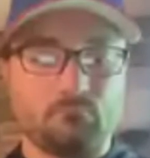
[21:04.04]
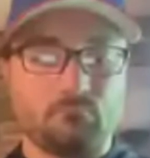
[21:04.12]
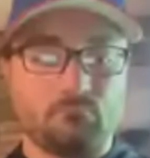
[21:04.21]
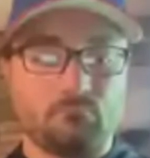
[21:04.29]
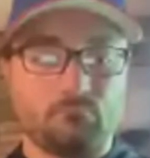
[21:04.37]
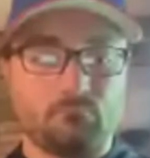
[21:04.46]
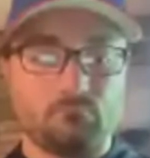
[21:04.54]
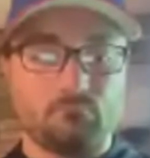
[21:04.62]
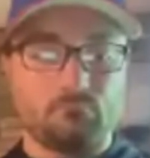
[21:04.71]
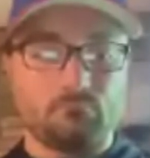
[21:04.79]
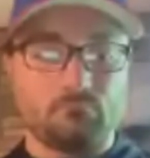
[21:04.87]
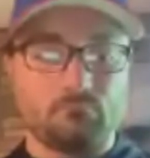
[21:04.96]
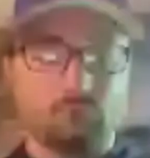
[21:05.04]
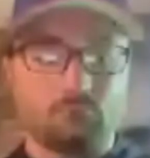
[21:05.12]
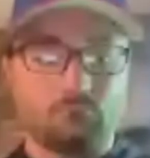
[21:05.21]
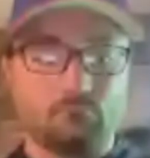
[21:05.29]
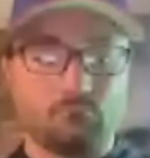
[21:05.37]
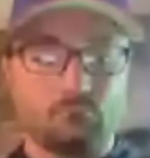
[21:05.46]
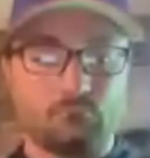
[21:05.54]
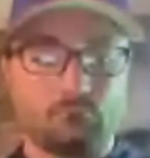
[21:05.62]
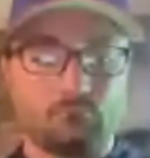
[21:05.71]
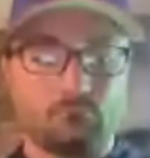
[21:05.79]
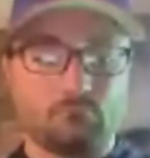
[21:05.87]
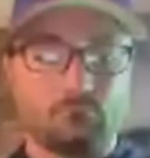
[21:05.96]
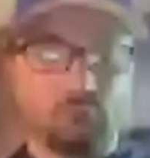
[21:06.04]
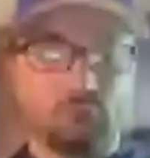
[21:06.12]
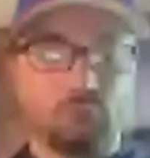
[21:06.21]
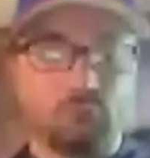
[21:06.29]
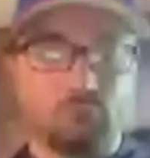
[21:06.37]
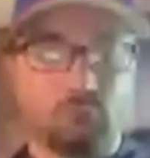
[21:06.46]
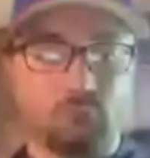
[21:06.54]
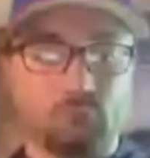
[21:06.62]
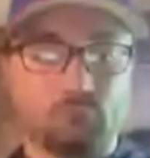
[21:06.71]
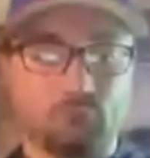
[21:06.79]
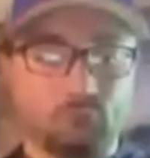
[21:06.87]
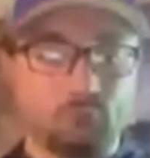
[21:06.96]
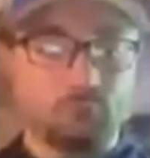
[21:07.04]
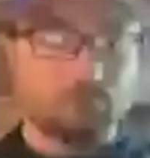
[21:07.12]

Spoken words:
This person isn't speaking.